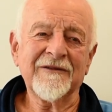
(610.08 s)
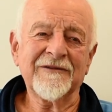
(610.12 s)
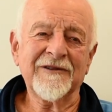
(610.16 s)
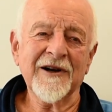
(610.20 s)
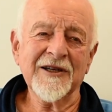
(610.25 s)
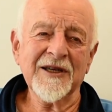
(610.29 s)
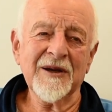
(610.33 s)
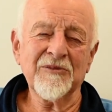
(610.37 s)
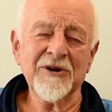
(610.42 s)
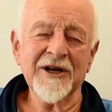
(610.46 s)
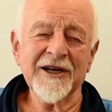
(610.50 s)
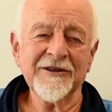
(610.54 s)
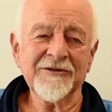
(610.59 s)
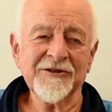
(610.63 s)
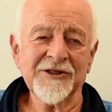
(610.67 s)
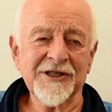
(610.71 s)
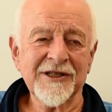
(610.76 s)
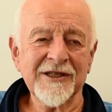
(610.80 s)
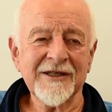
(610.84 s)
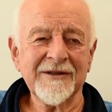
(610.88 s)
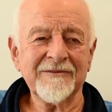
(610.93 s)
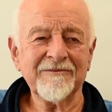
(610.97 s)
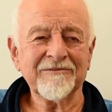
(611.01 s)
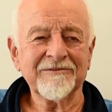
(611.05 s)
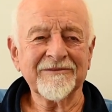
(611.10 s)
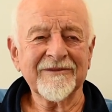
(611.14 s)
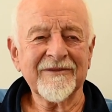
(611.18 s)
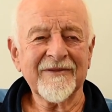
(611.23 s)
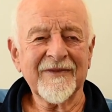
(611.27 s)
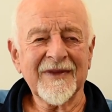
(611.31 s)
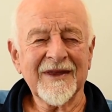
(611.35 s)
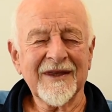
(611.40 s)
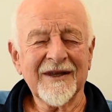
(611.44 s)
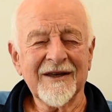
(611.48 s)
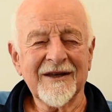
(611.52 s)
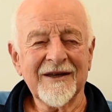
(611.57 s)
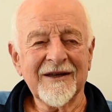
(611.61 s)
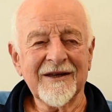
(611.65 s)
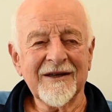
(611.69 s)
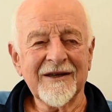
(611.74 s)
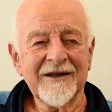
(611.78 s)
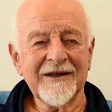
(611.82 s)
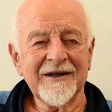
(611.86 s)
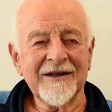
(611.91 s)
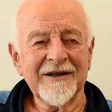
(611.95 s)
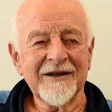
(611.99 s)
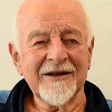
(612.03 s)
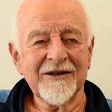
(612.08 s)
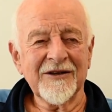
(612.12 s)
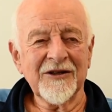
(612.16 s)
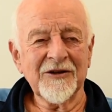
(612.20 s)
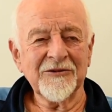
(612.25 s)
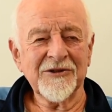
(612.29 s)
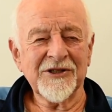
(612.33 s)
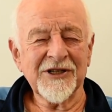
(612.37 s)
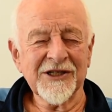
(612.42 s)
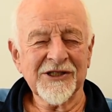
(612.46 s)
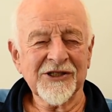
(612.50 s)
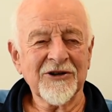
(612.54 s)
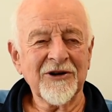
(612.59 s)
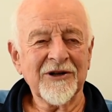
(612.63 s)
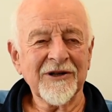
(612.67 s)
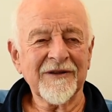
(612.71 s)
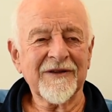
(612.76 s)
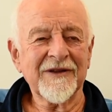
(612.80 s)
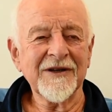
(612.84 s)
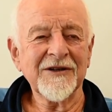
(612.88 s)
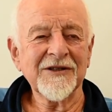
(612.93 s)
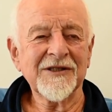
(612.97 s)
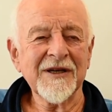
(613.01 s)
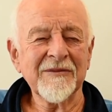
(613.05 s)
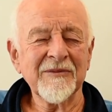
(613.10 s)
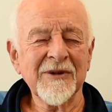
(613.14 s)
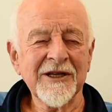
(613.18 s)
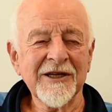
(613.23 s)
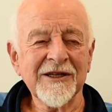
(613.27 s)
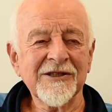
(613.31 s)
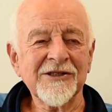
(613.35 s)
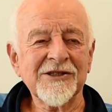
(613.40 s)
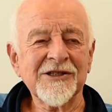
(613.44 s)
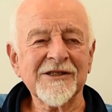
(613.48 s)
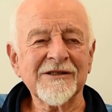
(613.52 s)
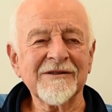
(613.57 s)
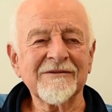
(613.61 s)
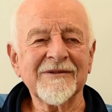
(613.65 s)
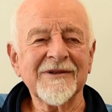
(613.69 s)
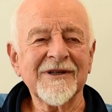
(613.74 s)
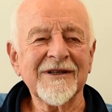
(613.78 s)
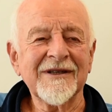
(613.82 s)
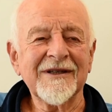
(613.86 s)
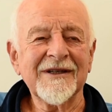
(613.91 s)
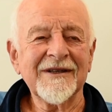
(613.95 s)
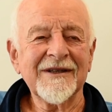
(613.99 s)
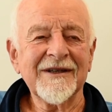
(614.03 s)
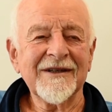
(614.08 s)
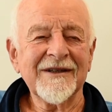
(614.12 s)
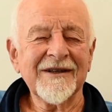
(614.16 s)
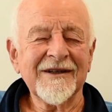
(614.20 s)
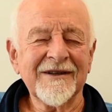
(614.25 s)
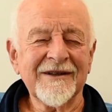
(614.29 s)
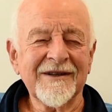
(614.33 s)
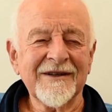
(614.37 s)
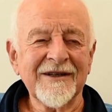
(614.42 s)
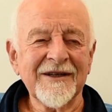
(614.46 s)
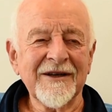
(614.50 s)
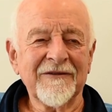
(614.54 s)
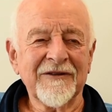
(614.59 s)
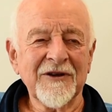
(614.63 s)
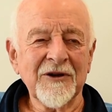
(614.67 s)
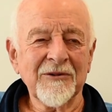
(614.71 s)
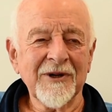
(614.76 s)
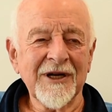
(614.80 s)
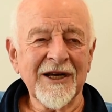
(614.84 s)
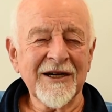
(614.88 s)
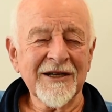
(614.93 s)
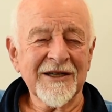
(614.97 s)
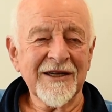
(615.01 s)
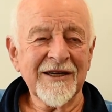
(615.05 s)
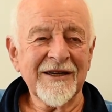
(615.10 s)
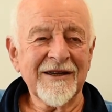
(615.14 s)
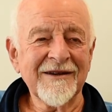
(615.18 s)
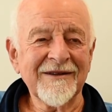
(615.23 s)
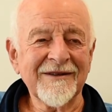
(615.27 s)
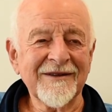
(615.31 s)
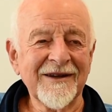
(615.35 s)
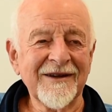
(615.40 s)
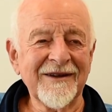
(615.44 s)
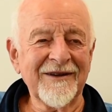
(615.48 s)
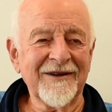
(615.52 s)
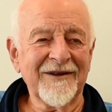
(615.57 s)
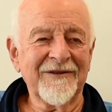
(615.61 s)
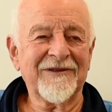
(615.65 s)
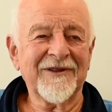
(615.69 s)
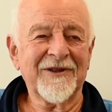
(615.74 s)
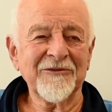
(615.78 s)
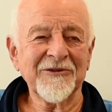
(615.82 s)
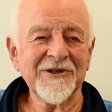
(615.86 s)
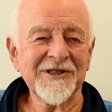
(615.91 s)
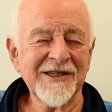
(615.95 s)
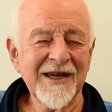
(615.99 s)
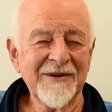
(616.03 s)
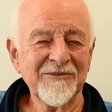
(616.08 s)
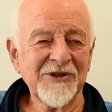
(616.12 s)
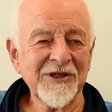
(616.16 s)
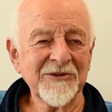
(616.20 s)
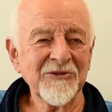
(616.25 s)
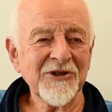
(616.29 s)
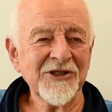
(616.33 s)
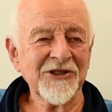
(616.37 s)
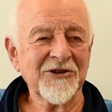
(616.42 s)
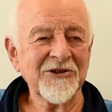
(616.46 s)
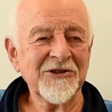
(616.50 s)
Freddie Brown's team. And you just got 30 minutes, if you were lucky, if the reception was good.